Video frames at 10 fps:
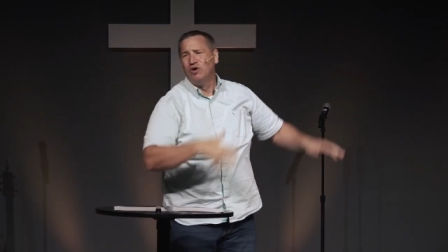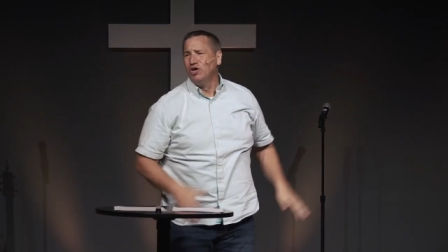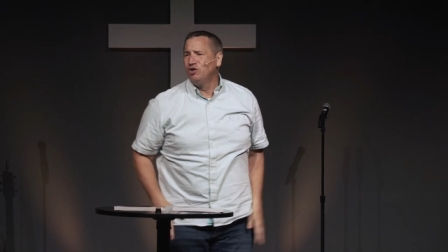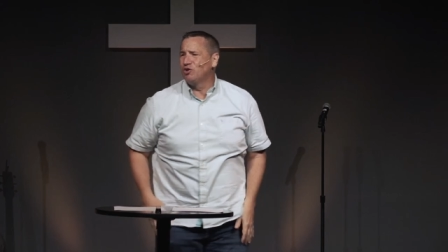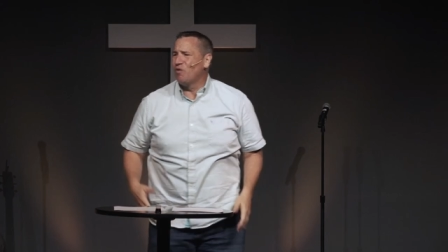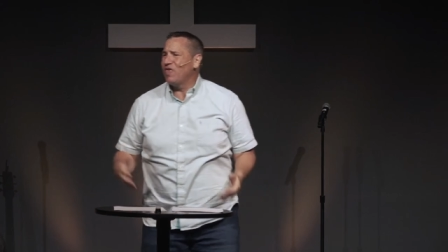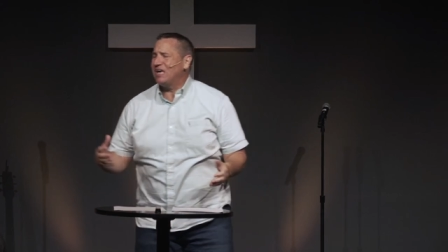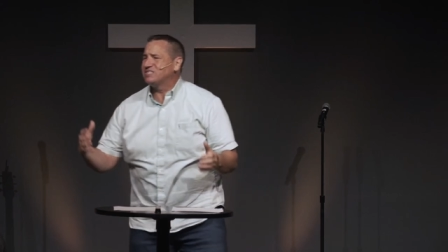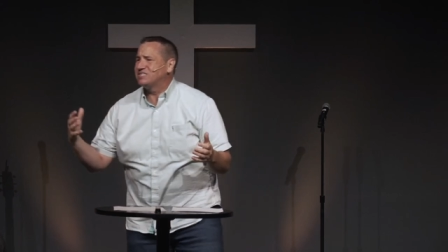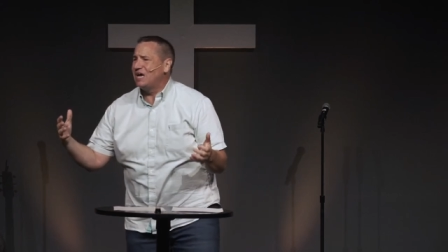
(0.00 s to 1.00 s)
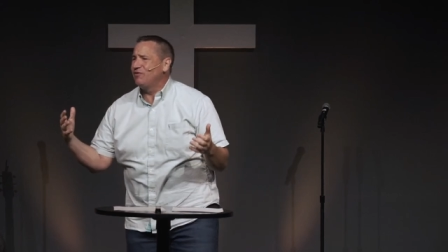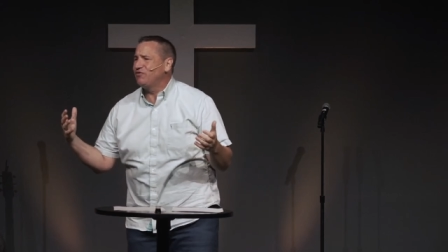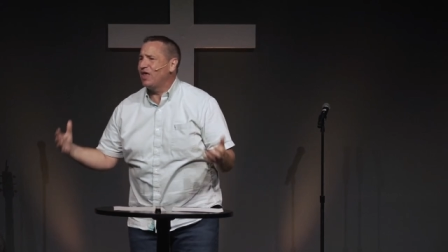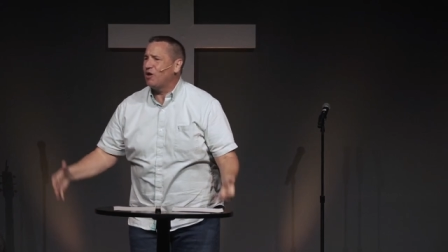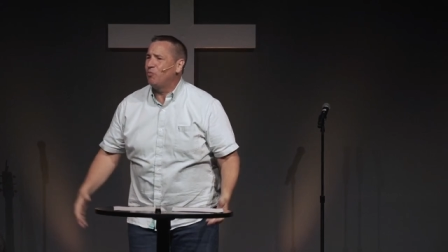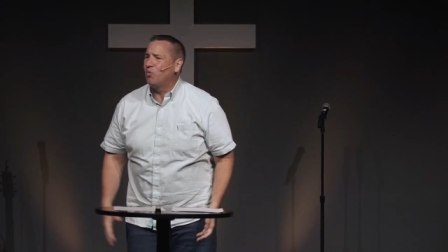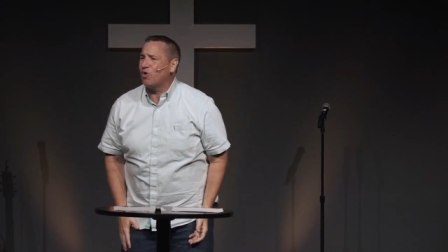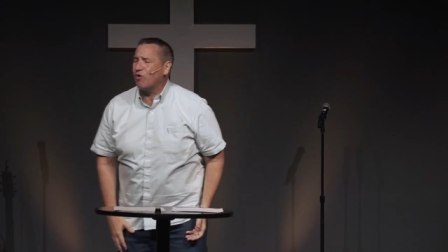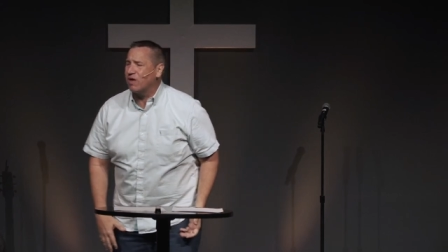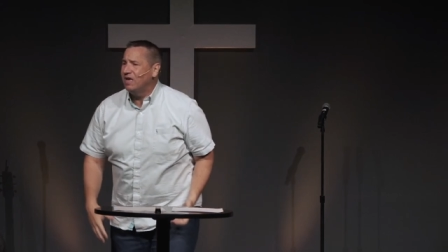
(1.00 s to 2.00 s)
You go, that sounds like
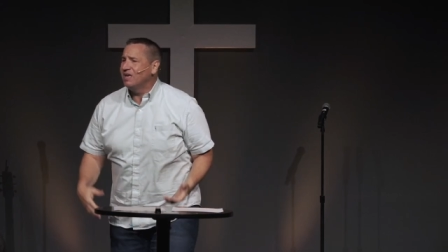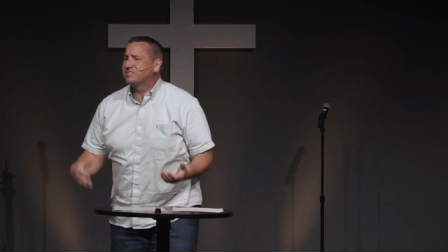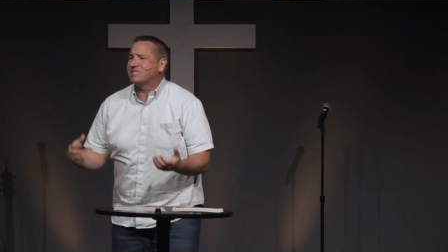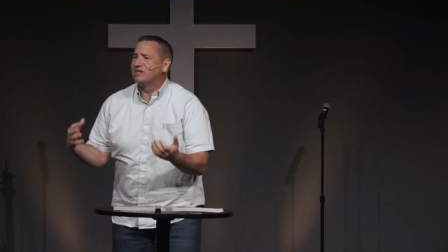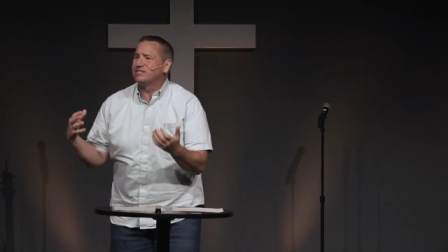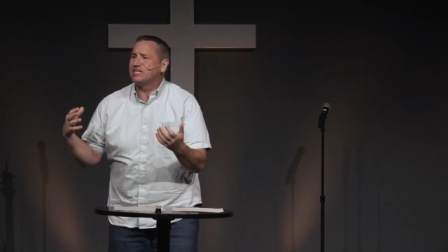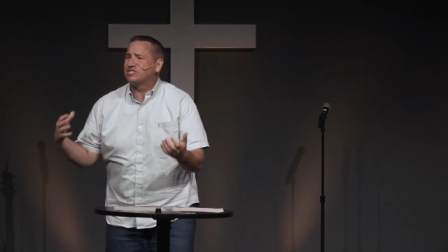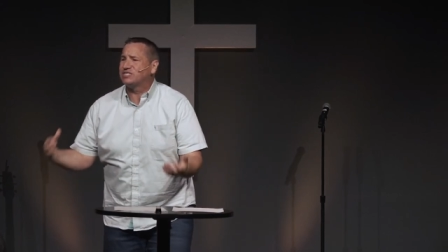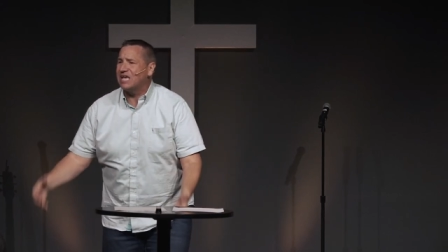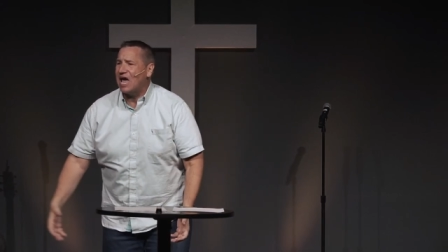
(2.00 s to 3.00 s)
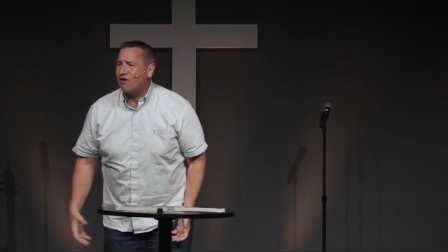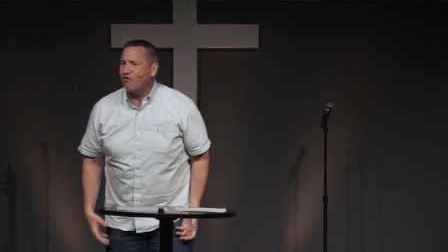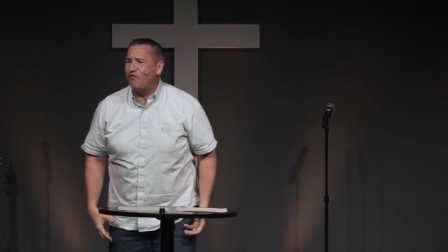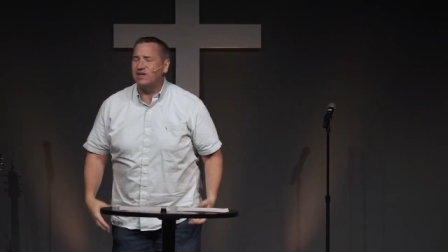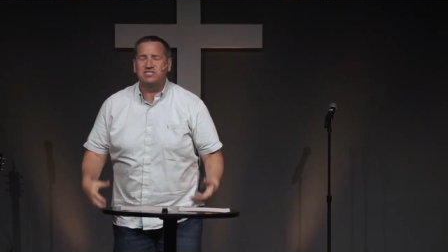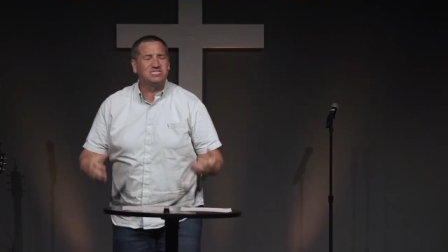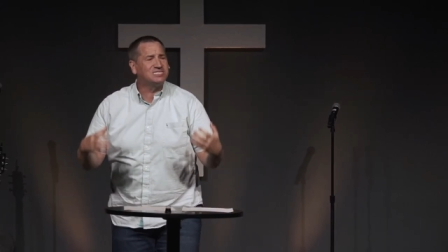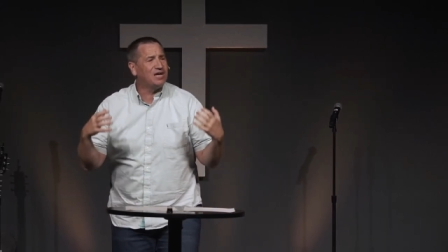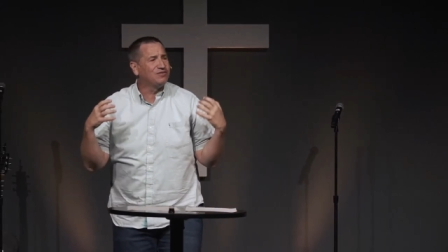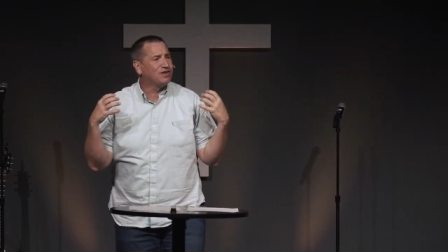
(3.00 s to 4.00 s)
work. It sounds like sacrifice. It
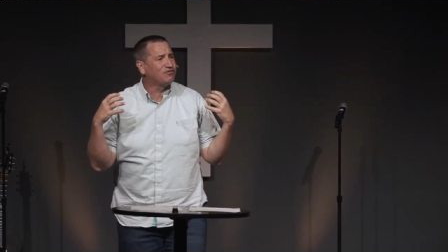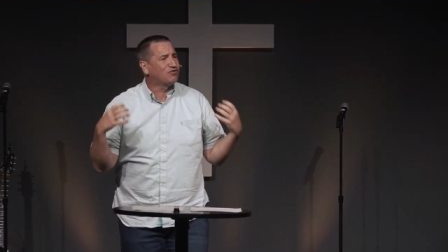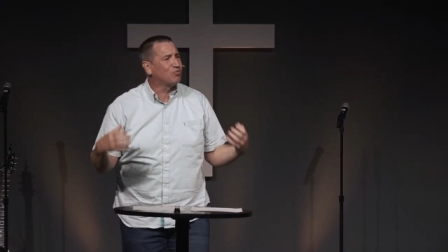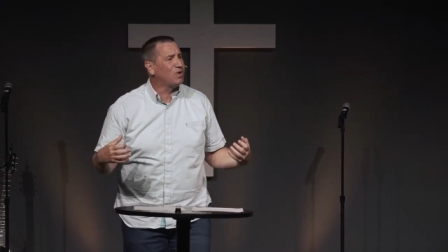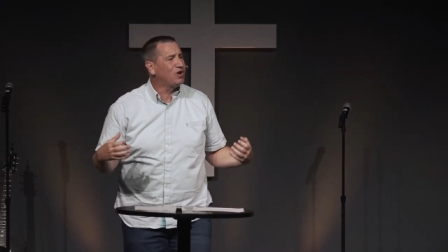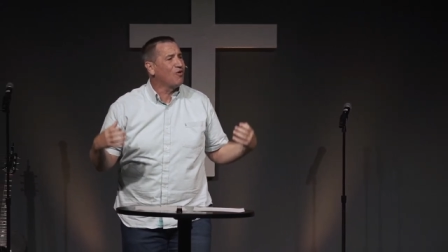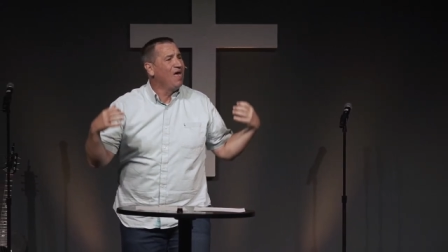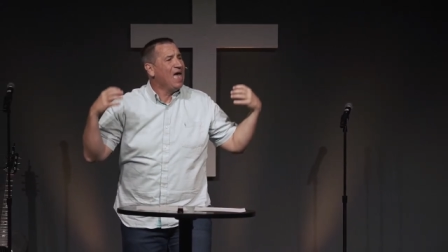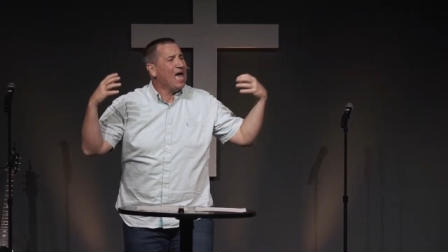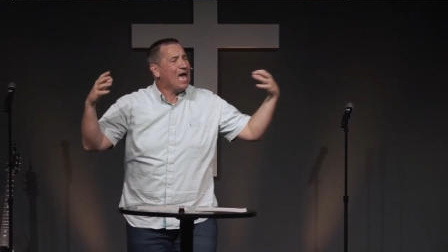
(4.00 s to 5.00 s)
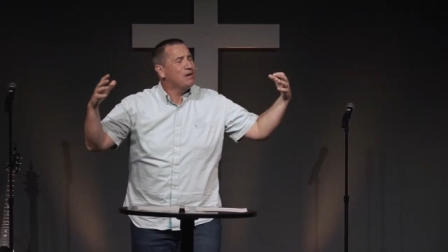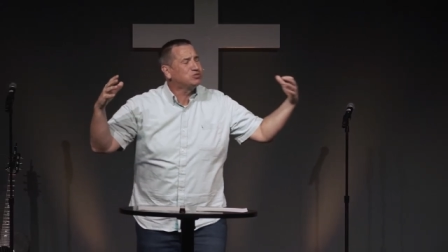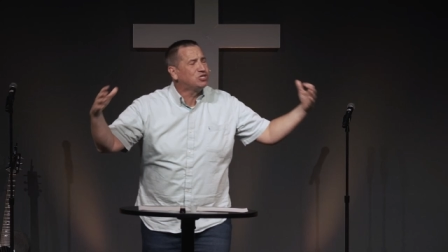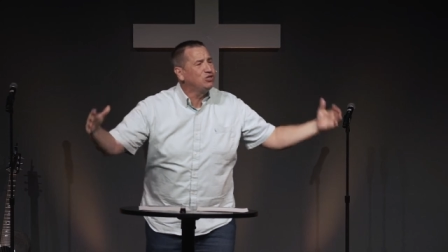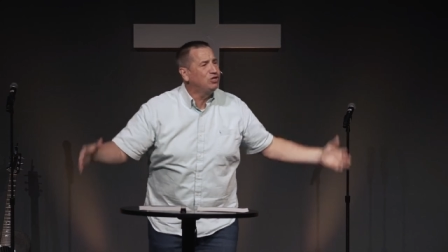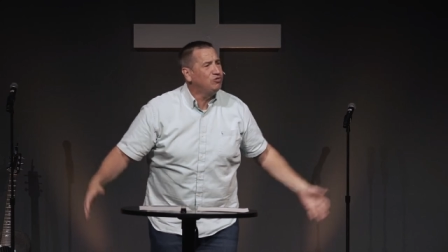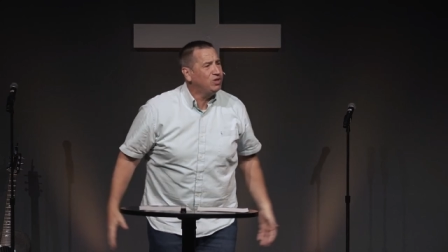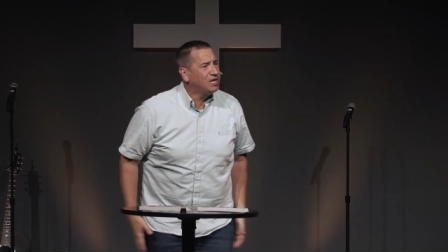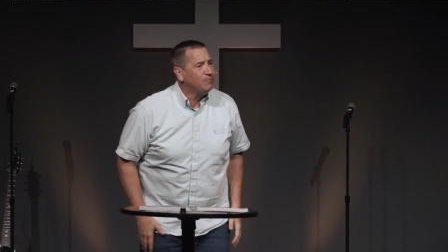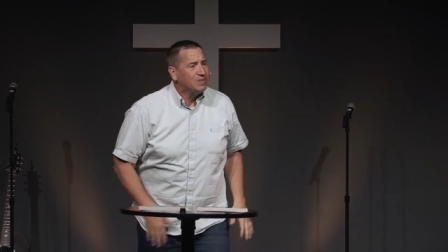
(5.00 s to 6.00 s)
sounds like surrender.
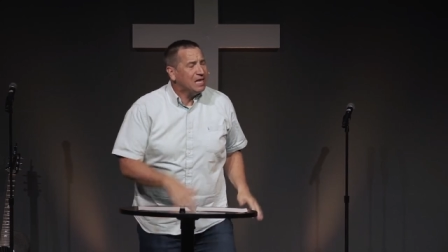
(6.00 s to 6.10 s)
Absolutely.